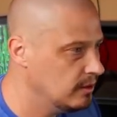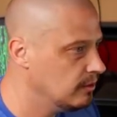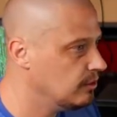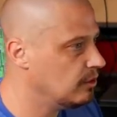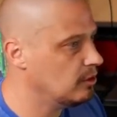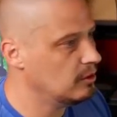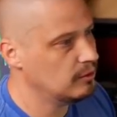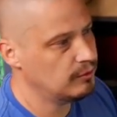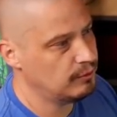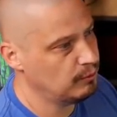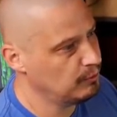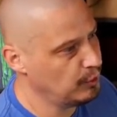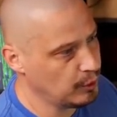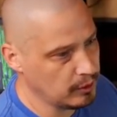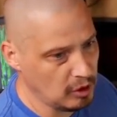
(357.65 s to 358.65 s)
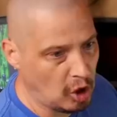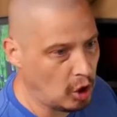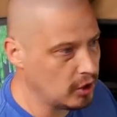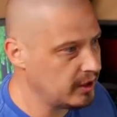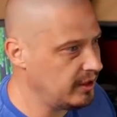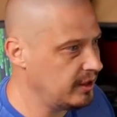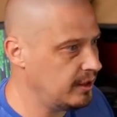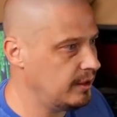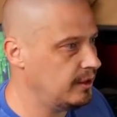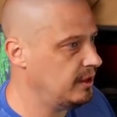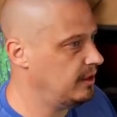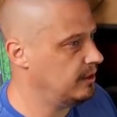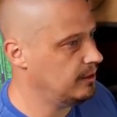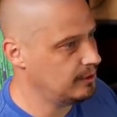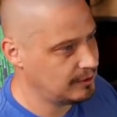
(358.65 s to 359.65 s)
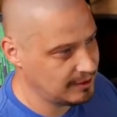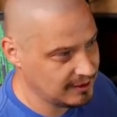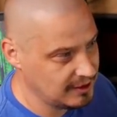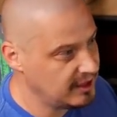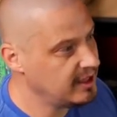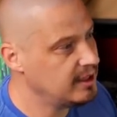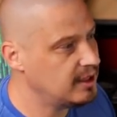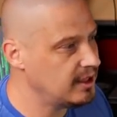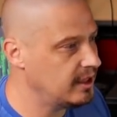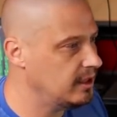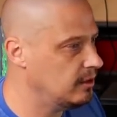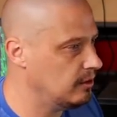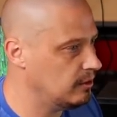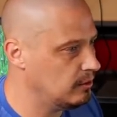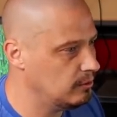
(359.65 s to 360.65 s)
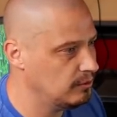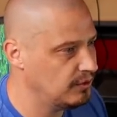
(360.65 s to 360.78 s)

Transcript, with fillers: So your login is DT, you know,